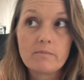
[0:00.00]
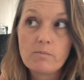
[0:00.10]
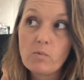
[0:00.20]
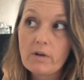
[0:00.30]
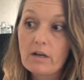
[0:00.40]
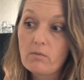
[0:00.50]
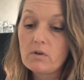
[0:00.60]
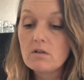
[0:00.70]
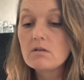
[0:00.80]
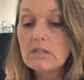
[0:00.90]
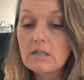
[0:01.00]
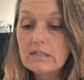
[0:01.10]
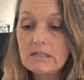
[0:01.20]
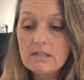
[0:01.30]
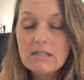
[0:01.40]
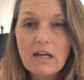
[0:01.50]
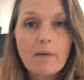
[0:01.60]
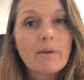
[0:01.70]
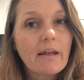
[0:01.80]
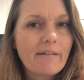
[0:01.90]
Kind of one of those things that doesn't
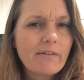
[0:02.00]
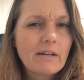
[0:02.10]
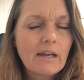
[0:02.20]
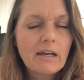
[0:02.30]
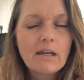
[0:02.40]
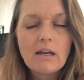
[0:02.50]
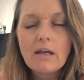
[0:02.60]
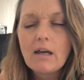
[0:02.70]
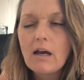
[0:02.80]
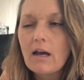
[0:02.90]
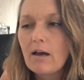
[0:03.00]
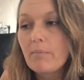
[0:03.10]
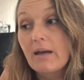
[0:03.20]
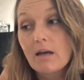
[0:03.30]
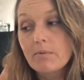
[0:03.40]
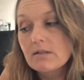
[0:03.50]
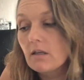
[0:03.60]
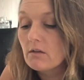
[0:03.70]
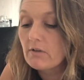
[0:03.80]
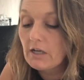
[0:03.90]
happen every day, but happens on
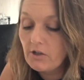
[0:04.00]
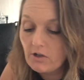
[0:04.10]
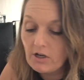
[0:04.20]
the regular.